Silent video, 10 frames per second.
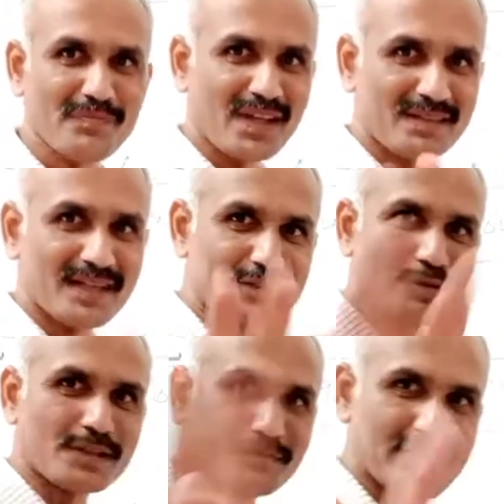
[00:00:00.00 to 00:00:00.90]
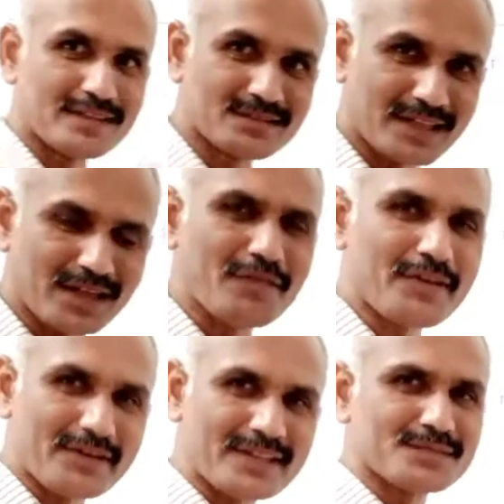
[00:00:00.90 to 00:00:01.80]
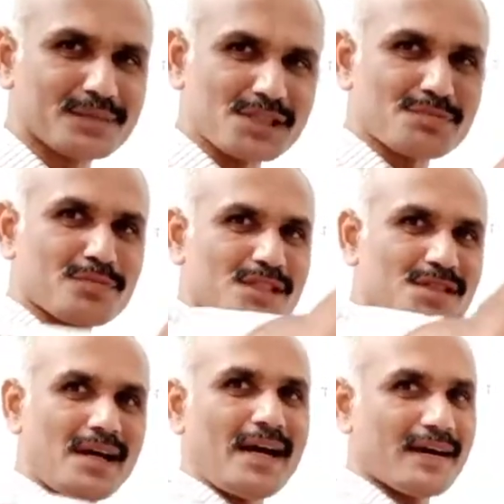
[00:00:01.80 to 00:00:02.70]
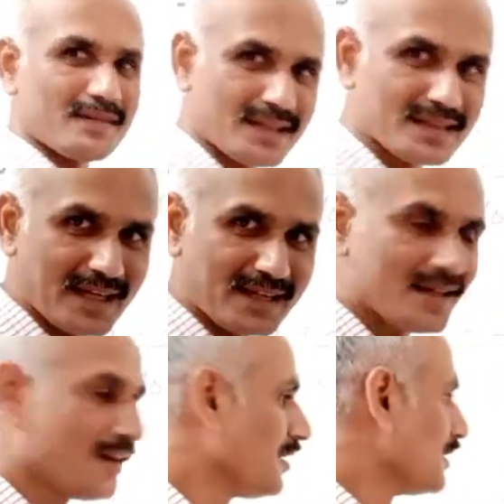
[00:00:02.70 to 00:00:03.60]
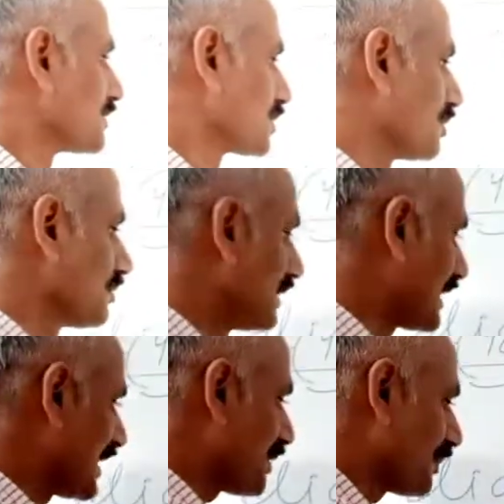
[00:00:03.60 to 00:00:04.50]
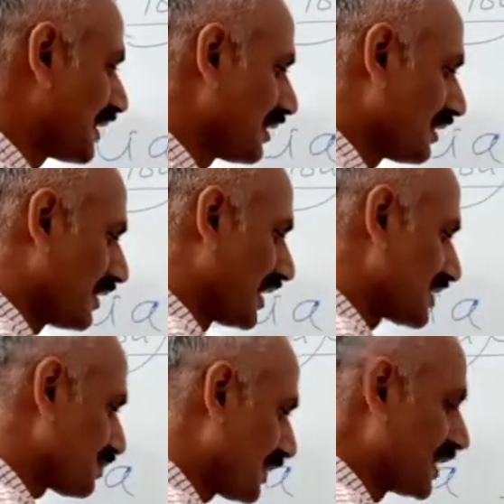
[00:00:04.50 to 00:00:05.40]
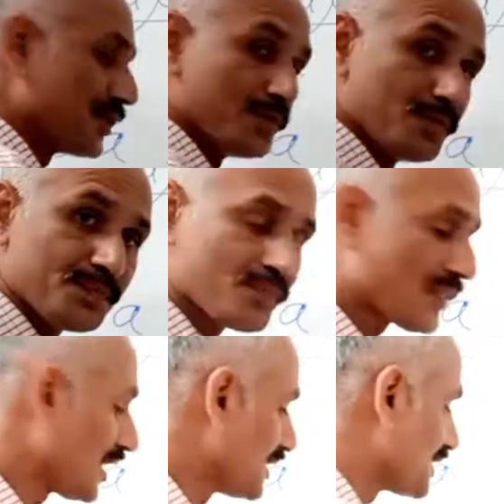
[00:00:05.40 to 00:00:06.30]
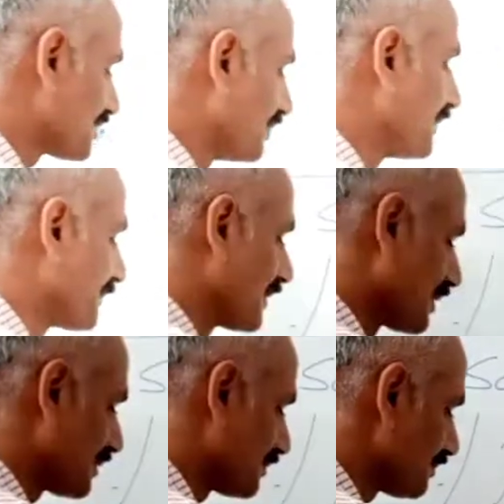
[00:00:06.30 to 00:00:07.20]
That's what you are understanding. However, it is much higher than that. So let me explain you swifter